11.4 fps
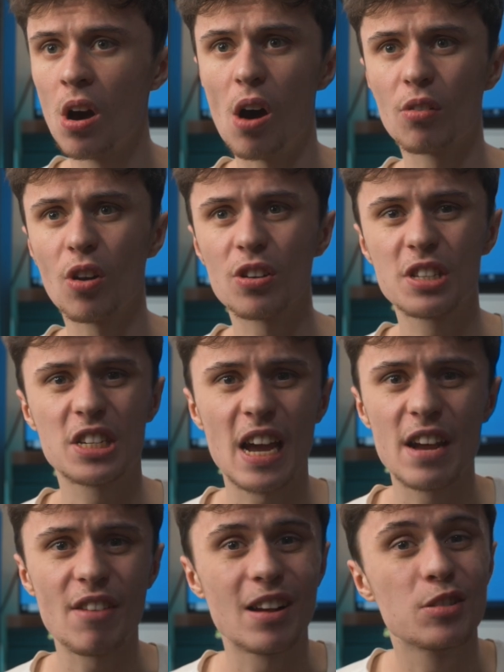I'd like to
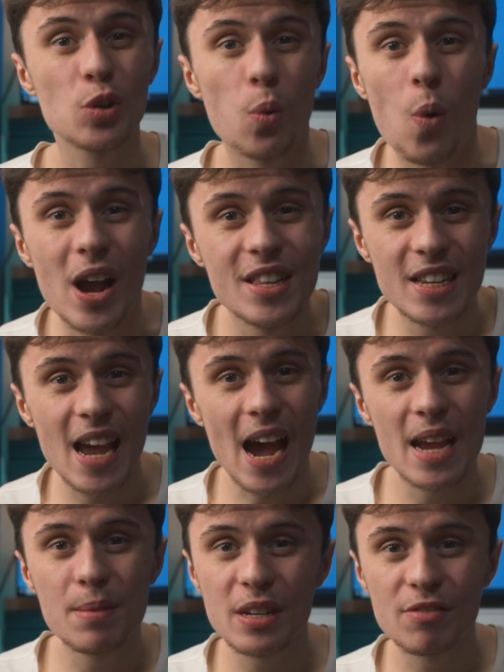say around 20
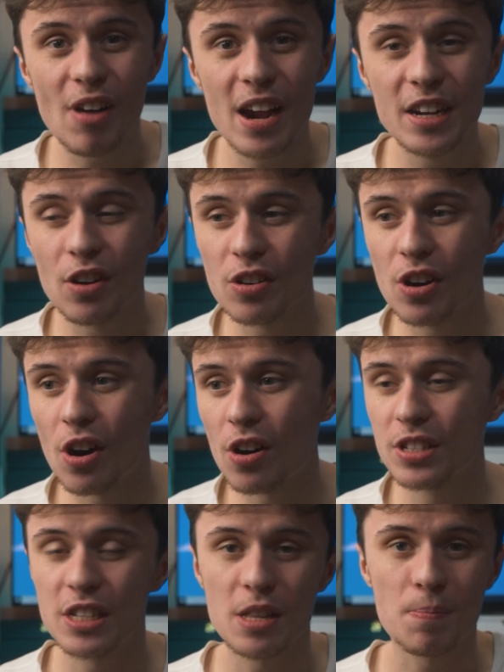AMD Radeon
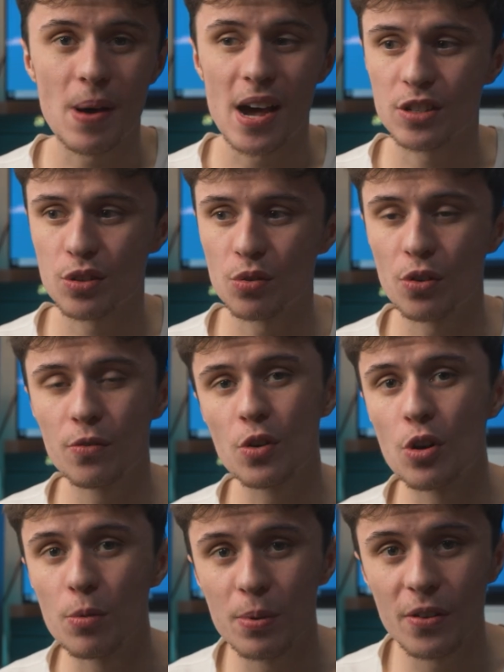cards in the past sort of
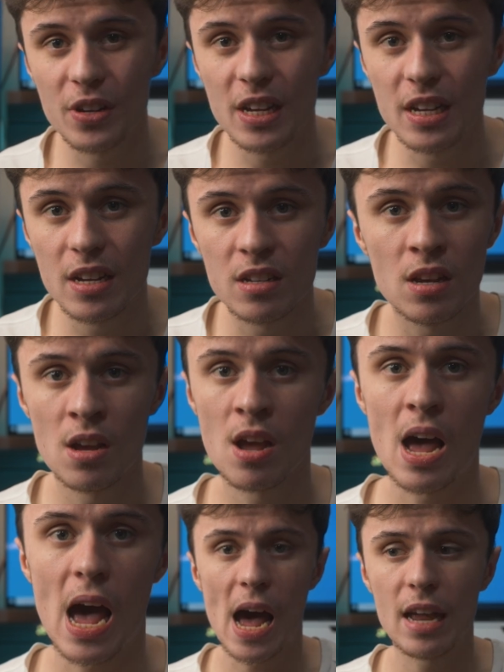couple of years,
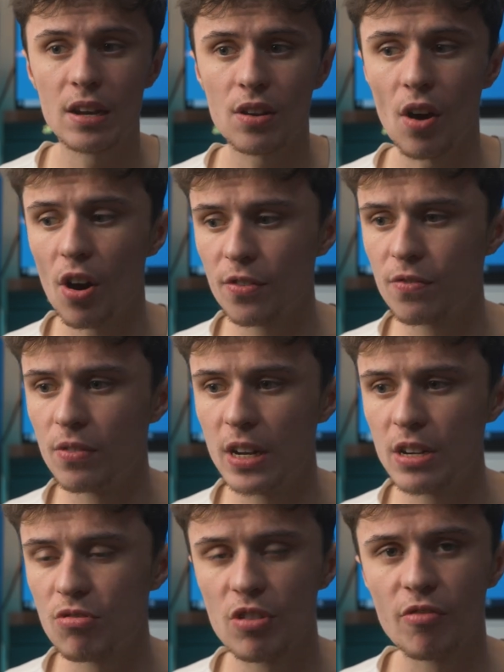and I've
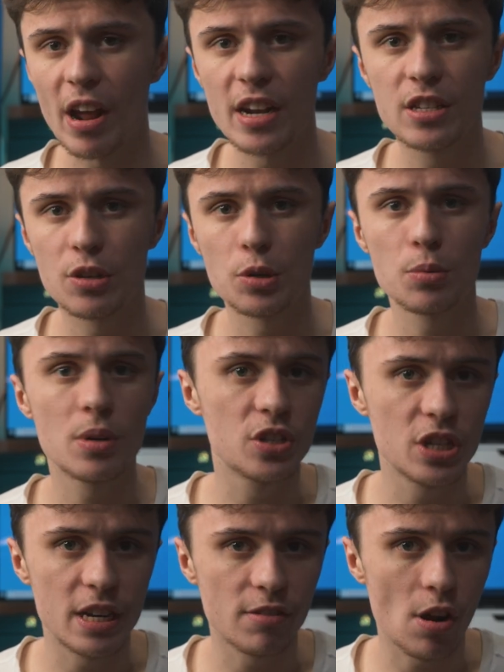literally run into
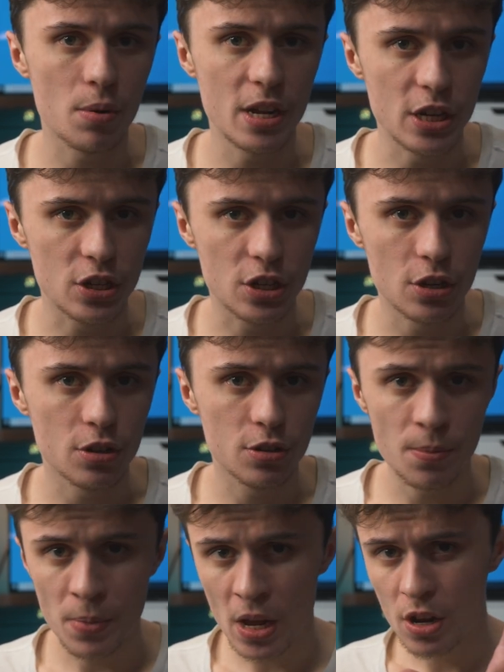zero issues.